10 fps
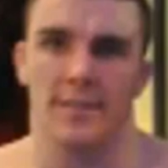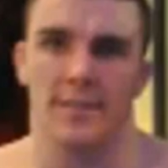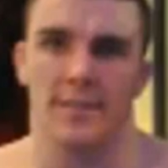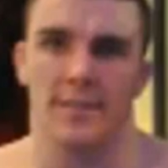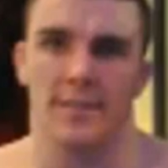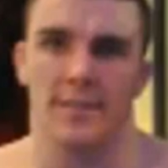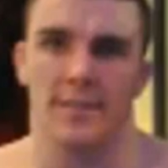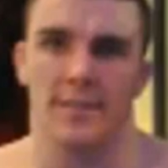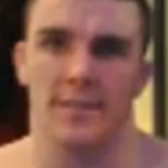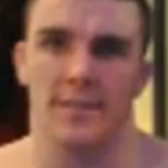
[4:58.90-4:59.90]

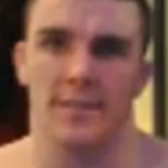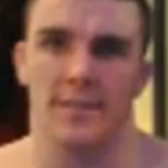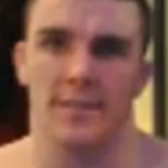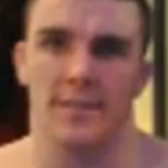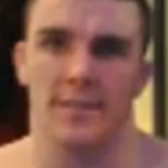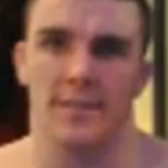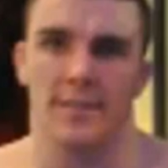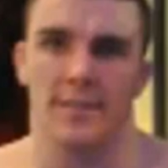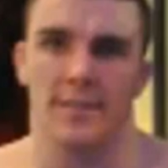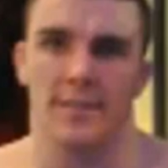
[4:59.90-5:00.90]

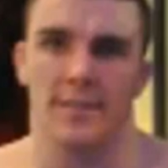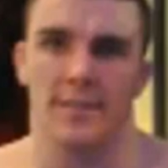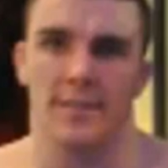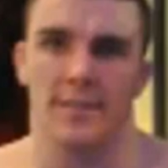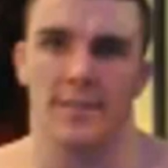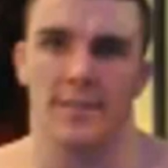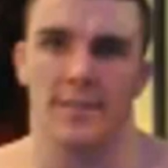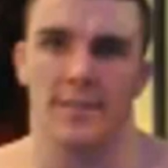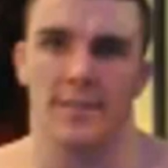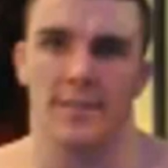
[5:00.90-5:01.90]

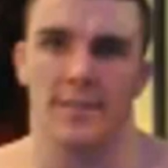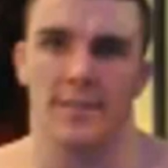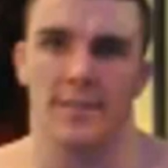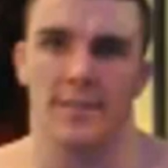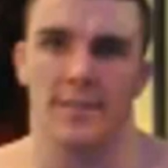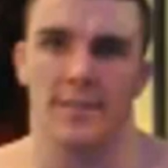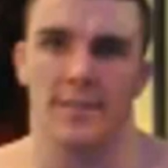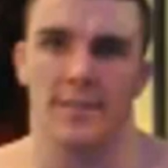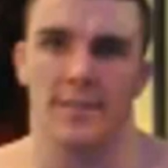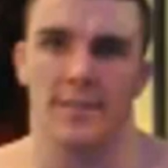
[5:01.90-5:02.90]

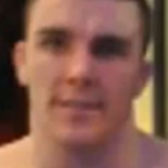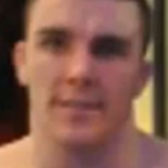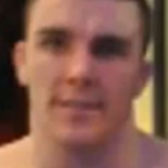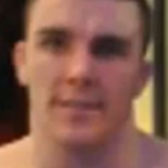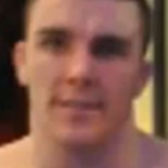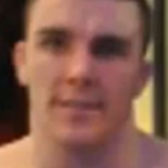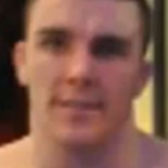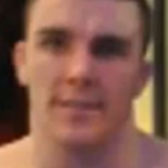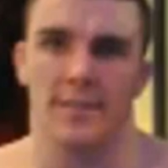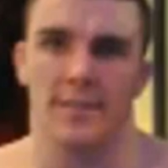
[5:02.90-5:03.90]

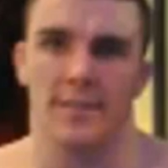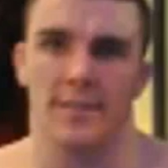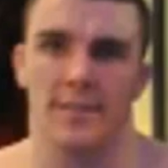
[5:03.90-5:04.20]
[no speech]